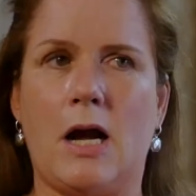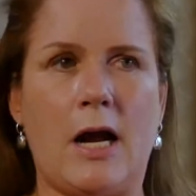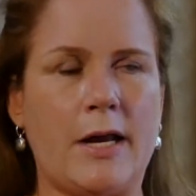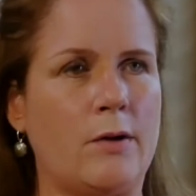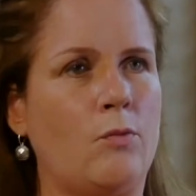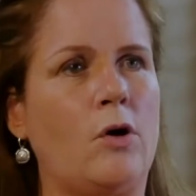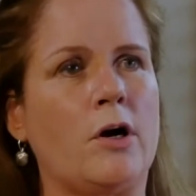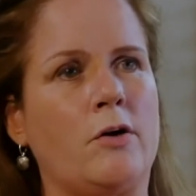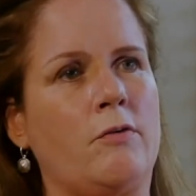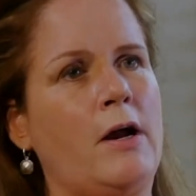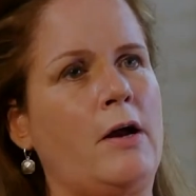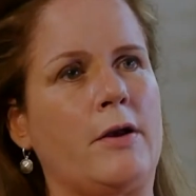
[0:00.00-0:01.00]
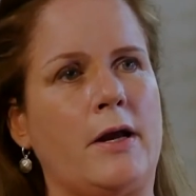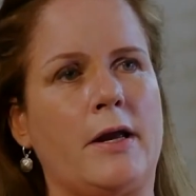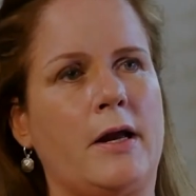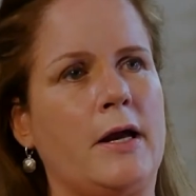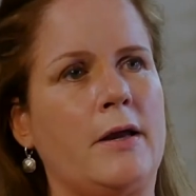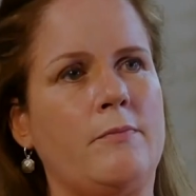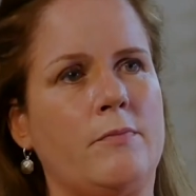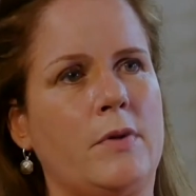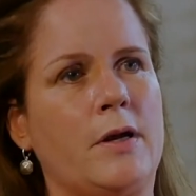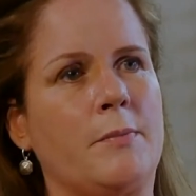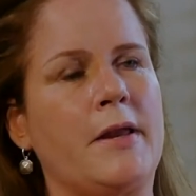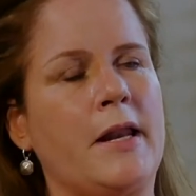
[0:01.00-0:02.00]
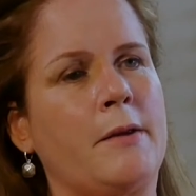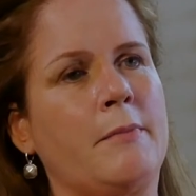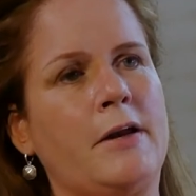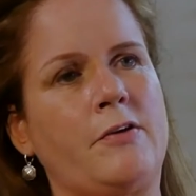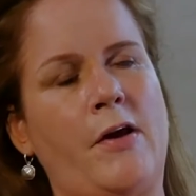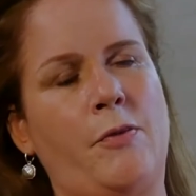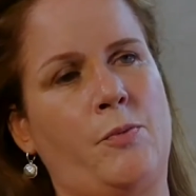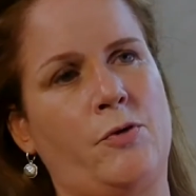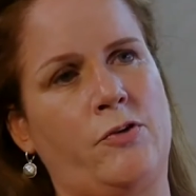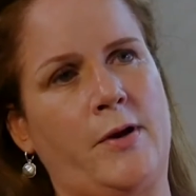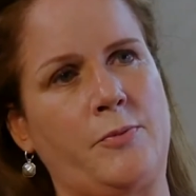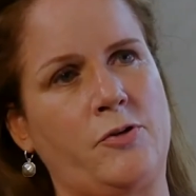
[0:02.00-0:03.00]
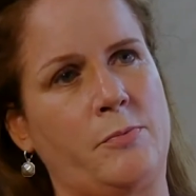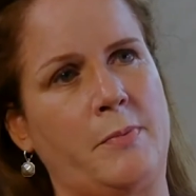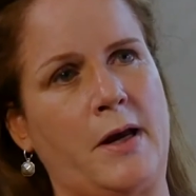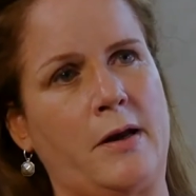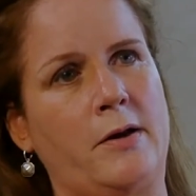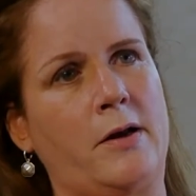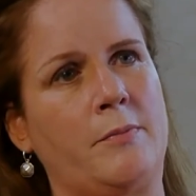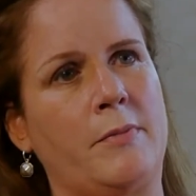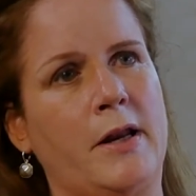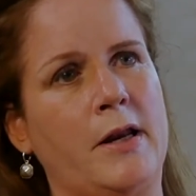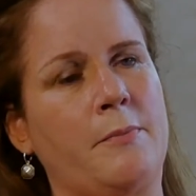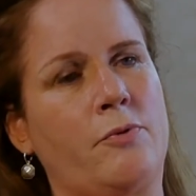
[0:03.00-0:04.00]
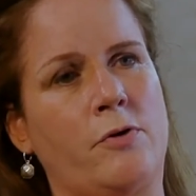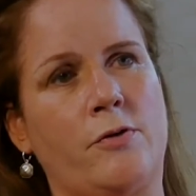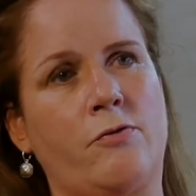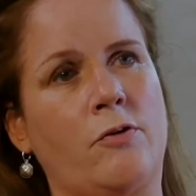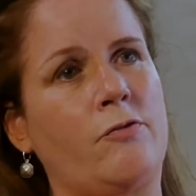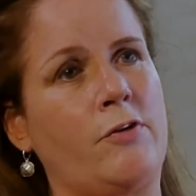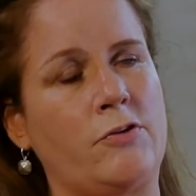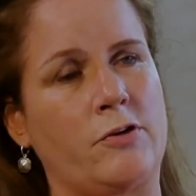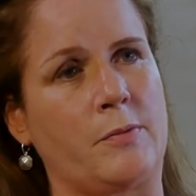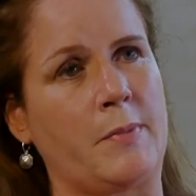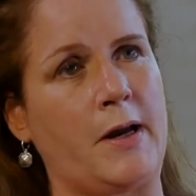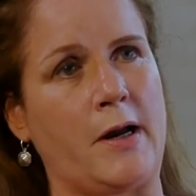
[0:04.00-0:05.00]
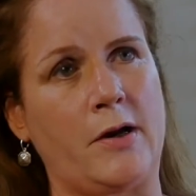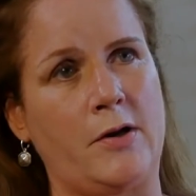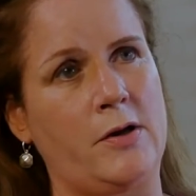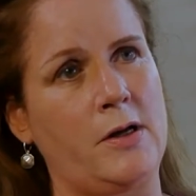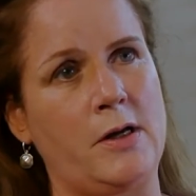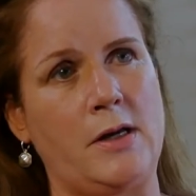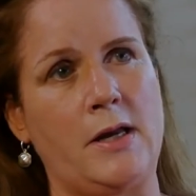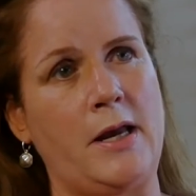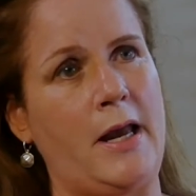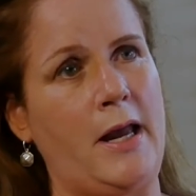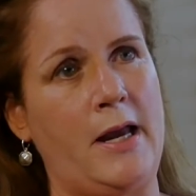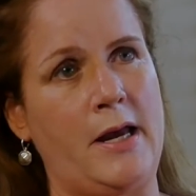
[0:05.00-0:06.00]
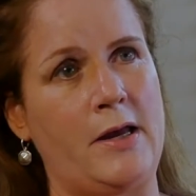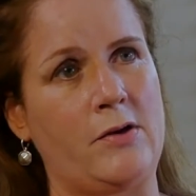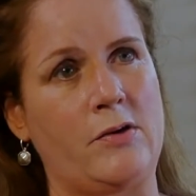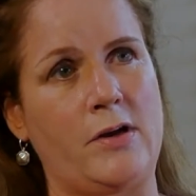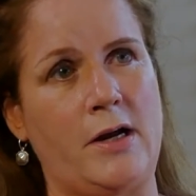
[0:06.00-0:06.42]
I can walk around. I'm getting my depth perception back. I'm getting peripheral vision back. And